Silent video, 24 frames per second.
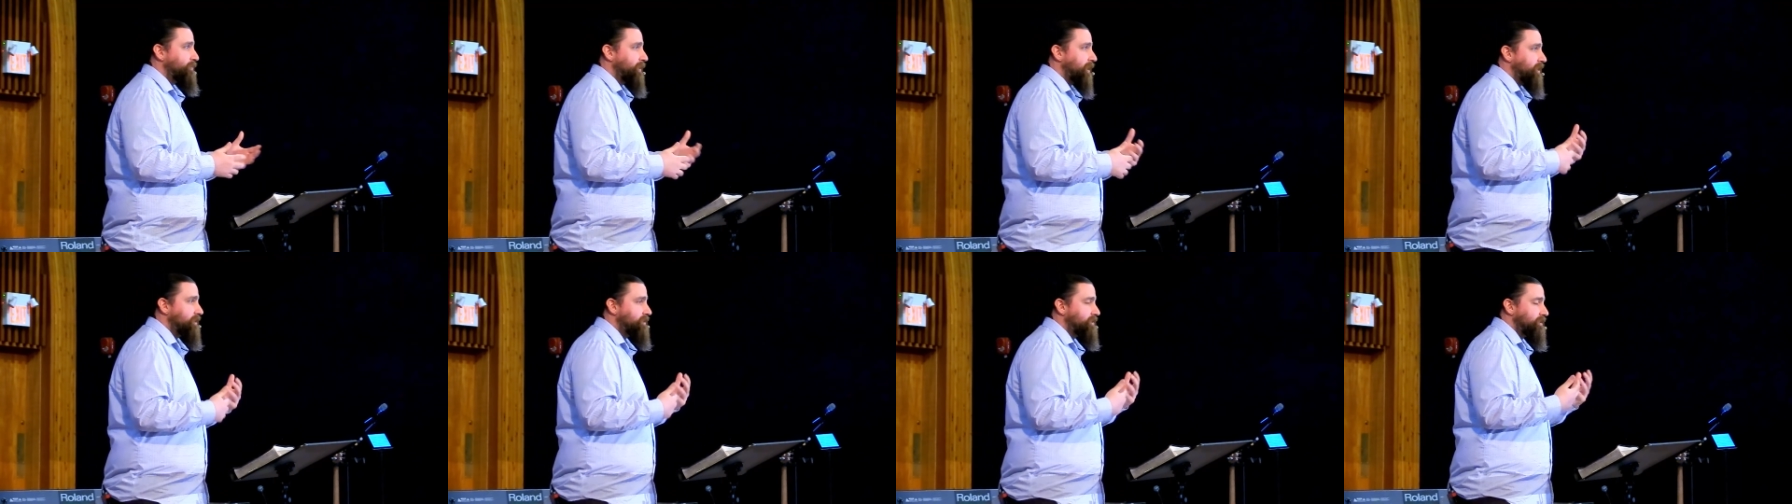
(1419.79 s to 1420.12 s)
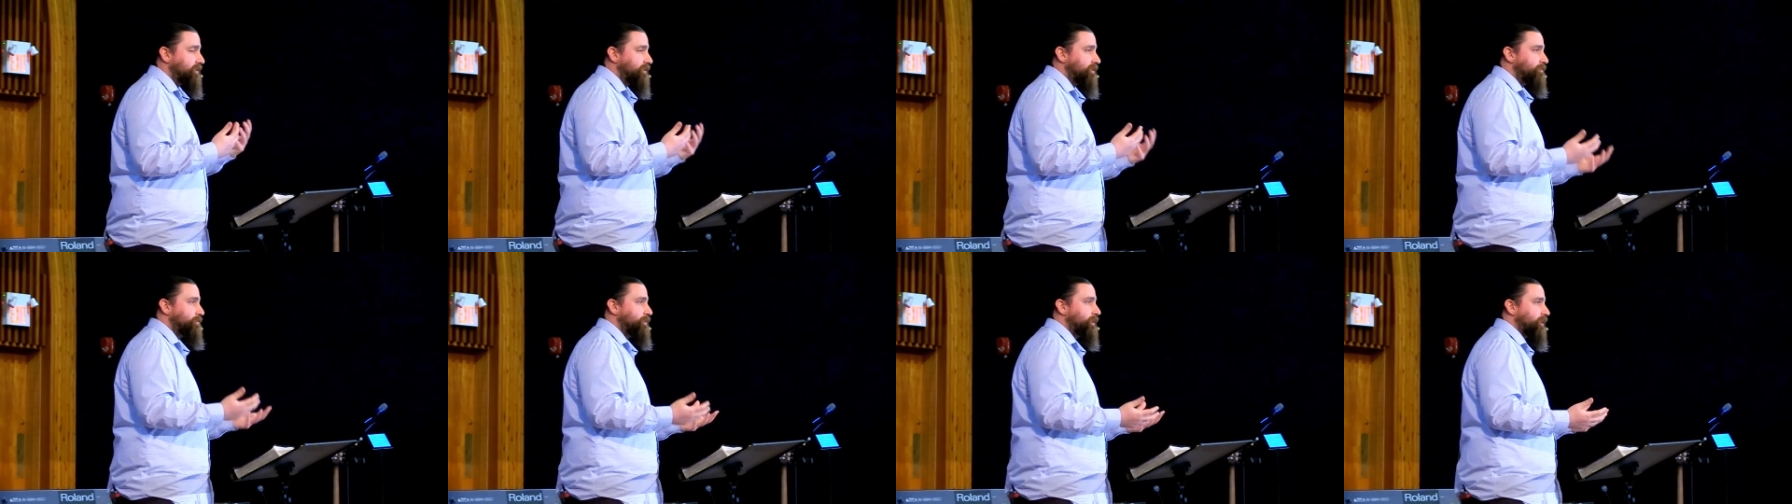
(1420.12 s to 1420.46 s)

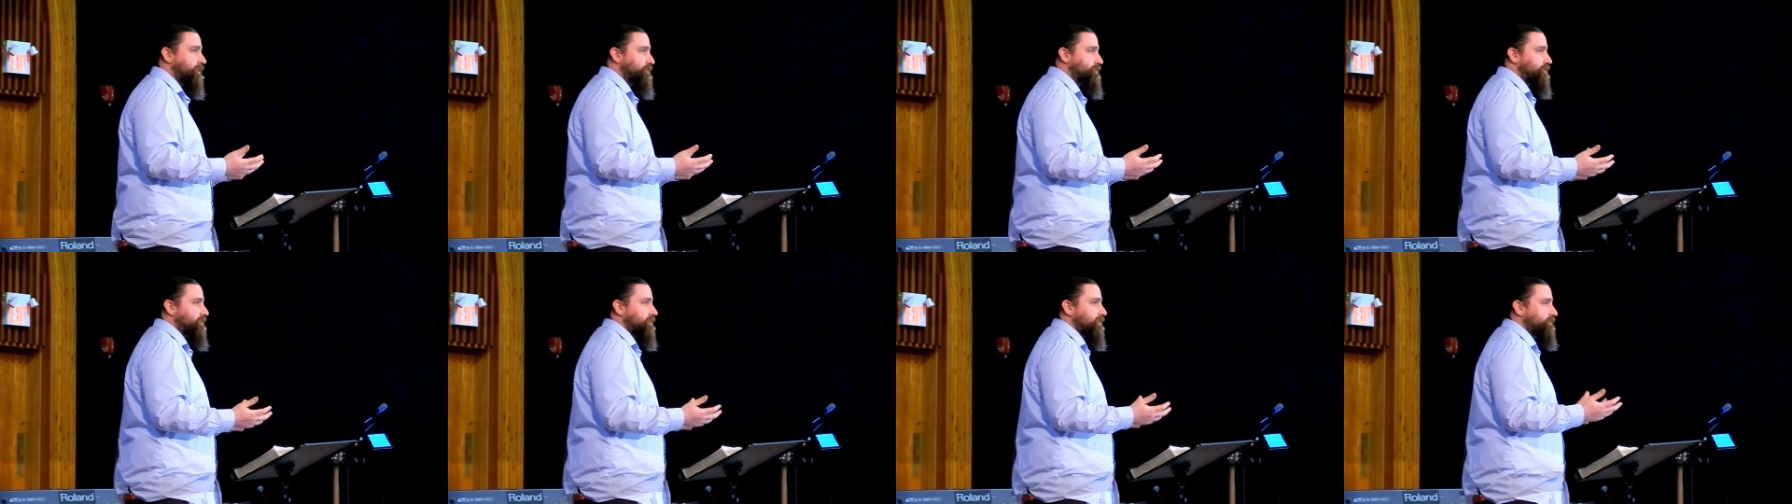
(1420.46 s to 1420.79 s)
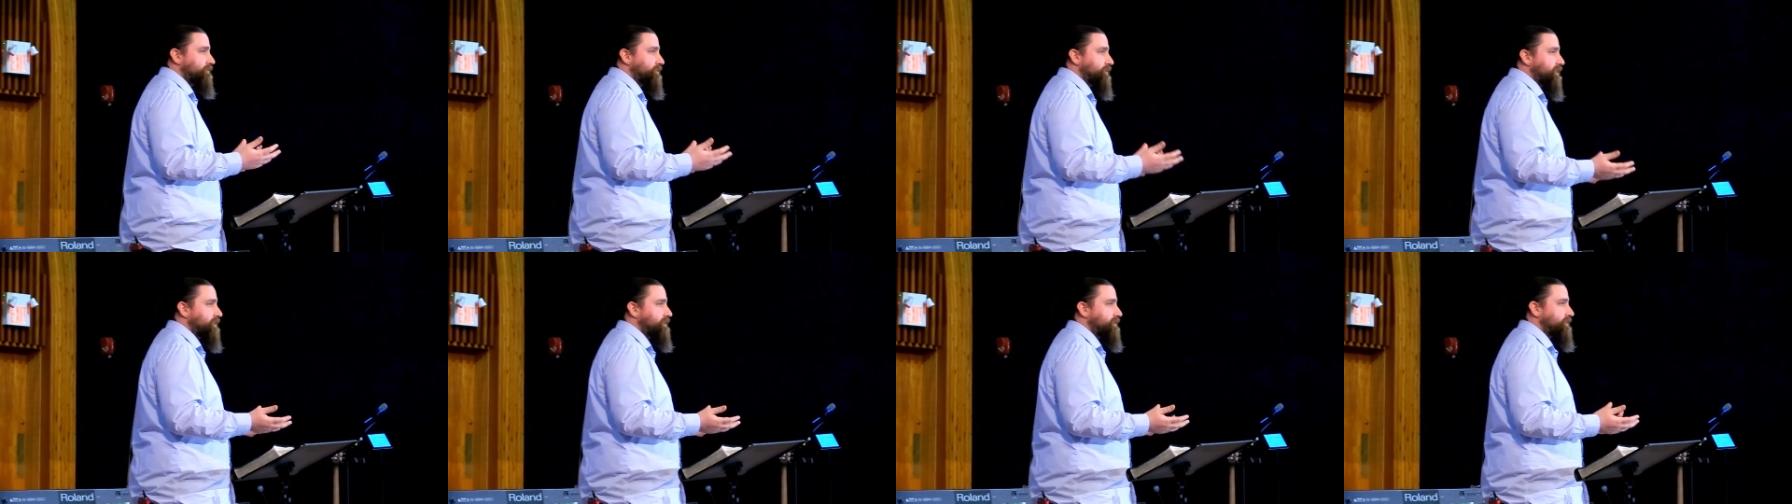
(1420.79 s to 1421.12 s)
painting the picture
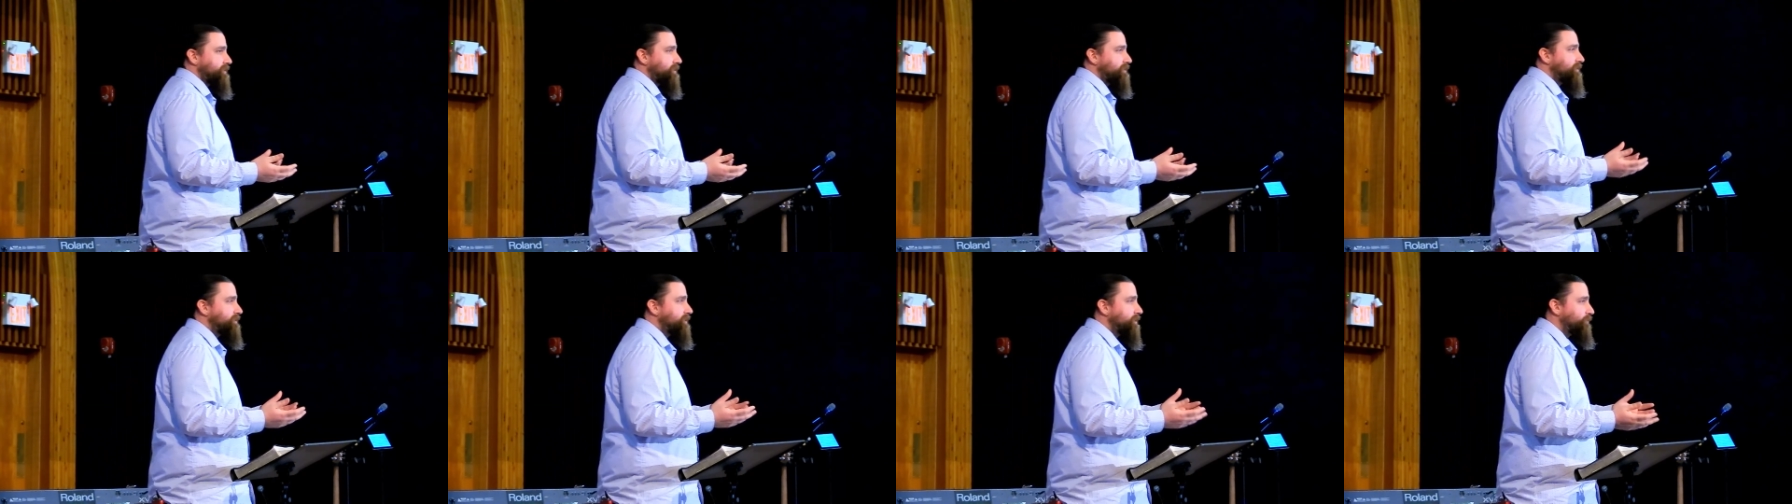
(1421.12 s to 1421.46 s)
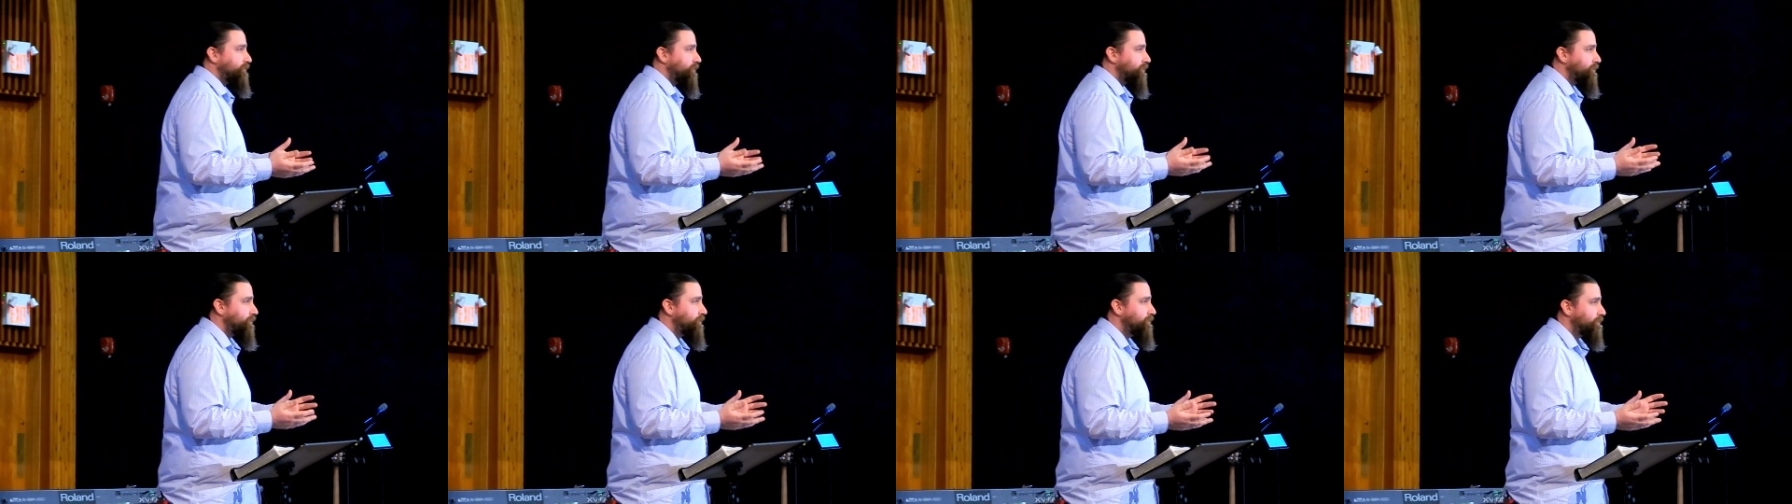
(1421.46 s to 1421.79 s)
of Jesus as
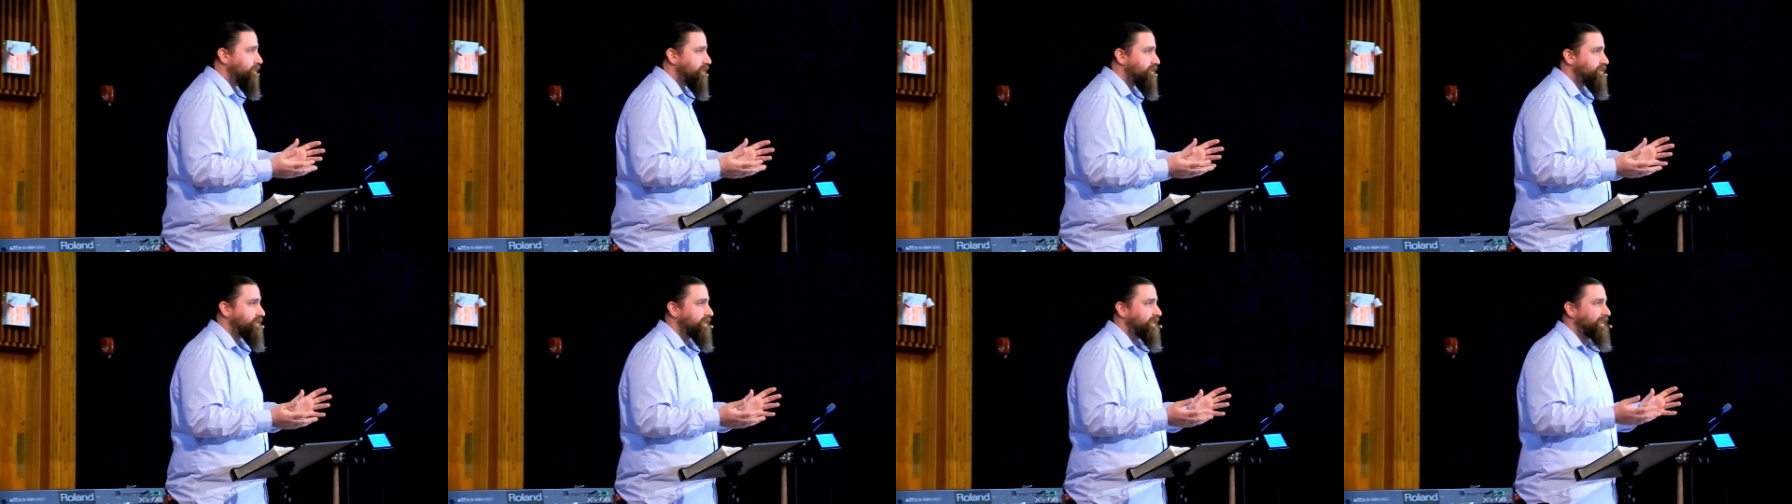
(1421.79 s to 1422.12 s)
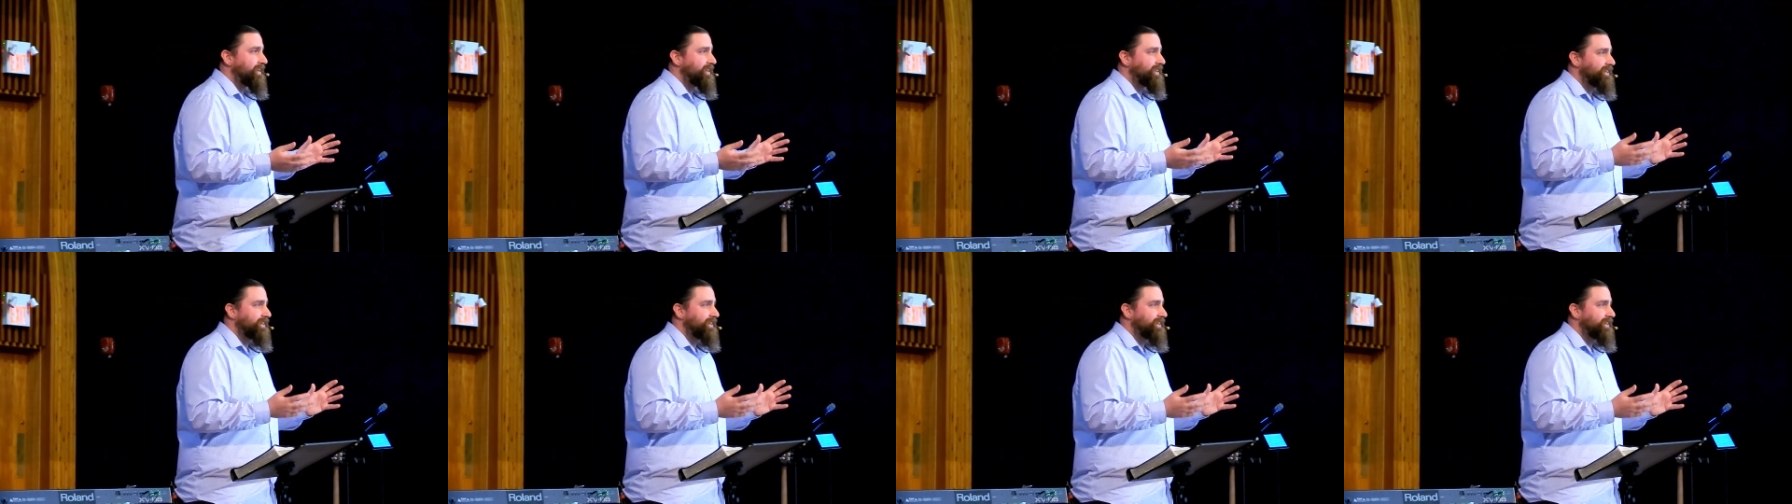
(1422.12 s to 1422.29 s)
someone who is